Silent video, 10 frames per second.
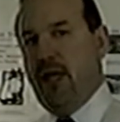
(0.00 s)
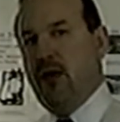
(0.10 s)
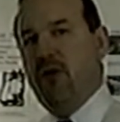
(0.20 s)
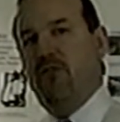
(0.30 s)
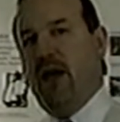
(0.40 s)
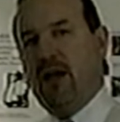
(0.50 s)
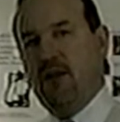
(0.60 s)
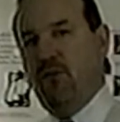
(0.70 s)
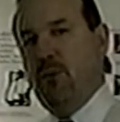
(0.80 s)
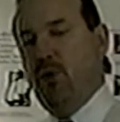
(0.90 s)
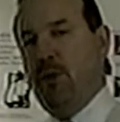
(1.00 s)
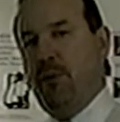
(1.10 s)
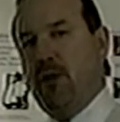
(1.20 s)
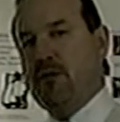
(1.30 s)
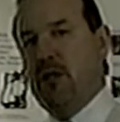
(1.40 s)
Here, in fact, if we put a
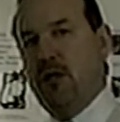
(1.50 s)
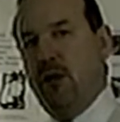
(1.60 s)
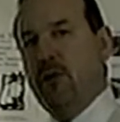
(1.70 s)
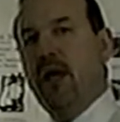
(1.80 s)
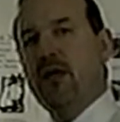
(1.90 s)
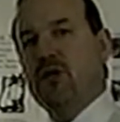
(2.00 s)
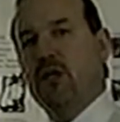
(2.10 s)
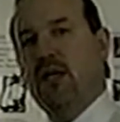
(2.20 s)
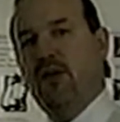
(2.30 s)
pulse in a location,